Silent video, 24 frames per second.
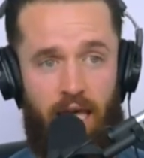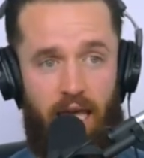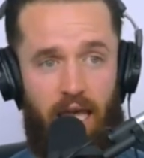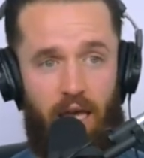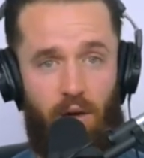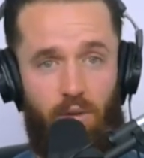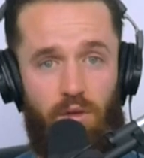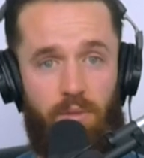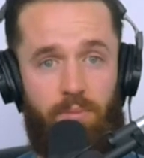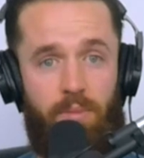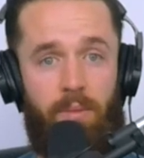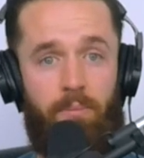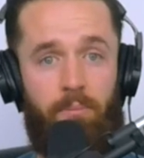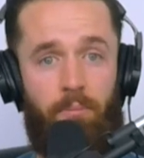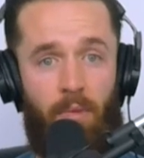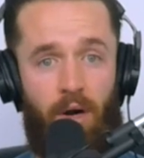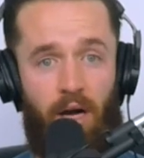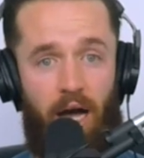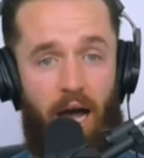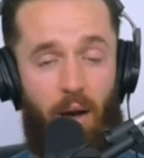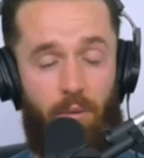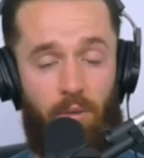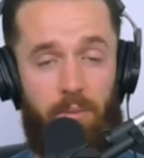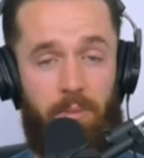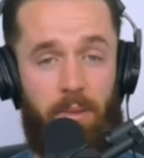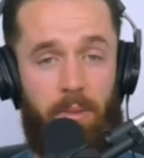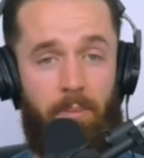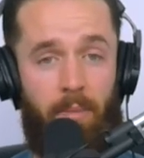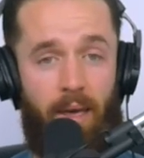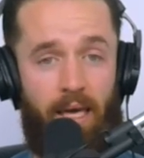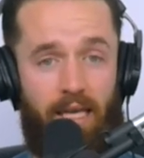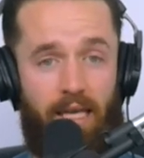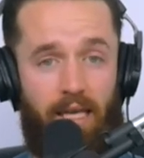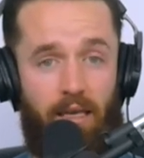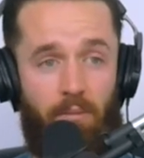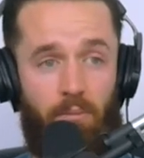I would be
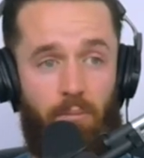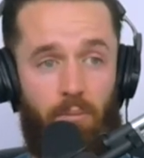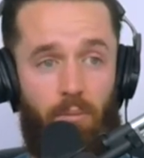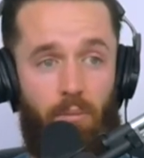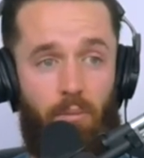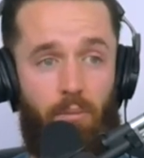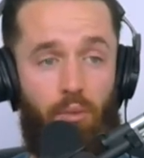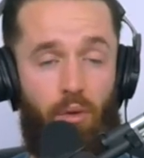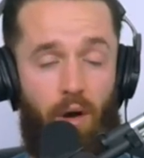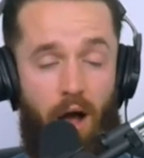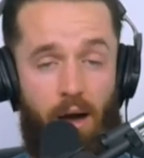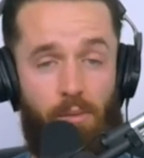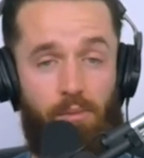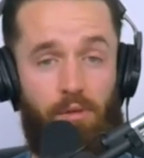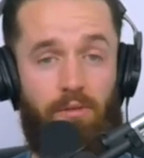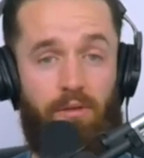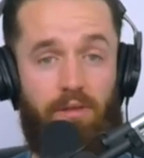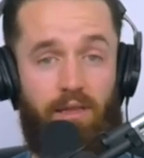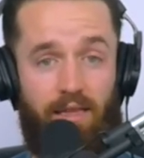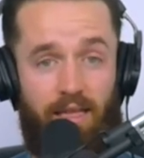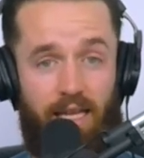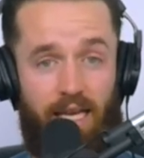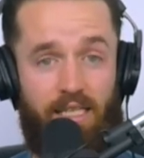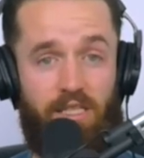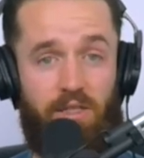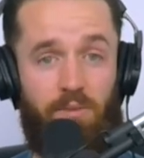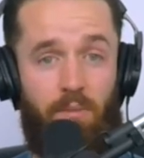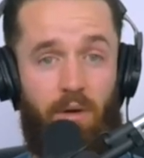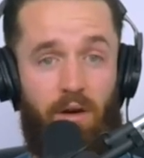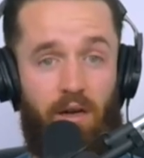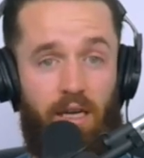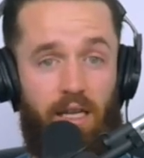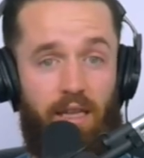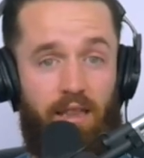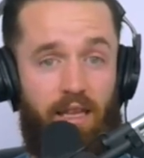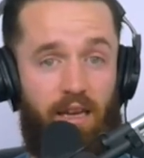making probably less
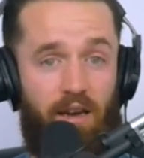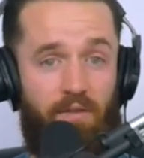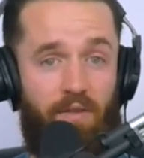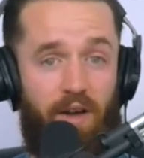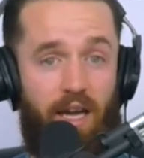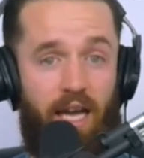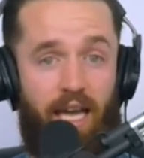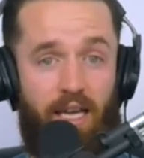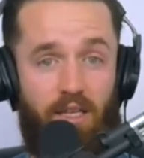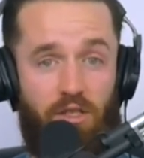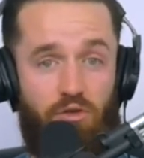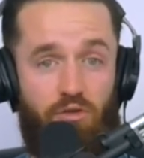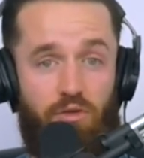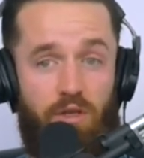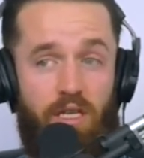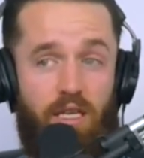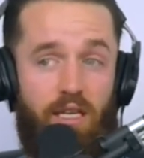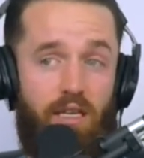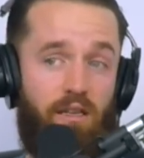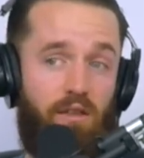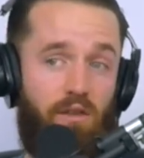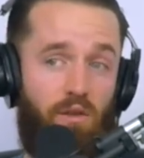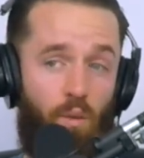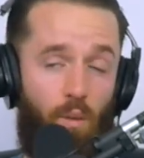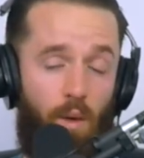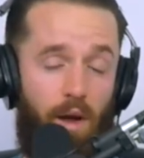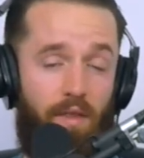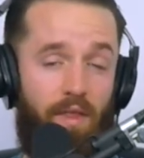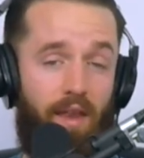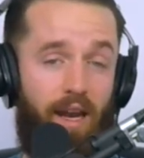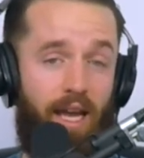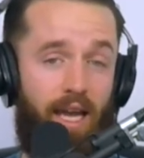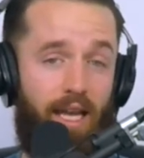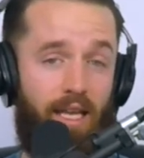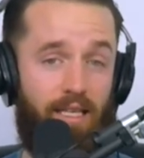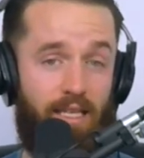money than if I had treated it the way
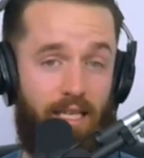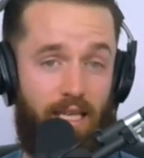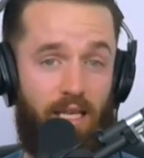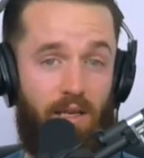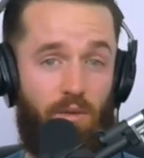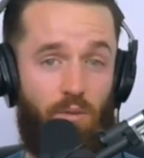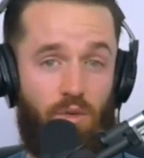that I did,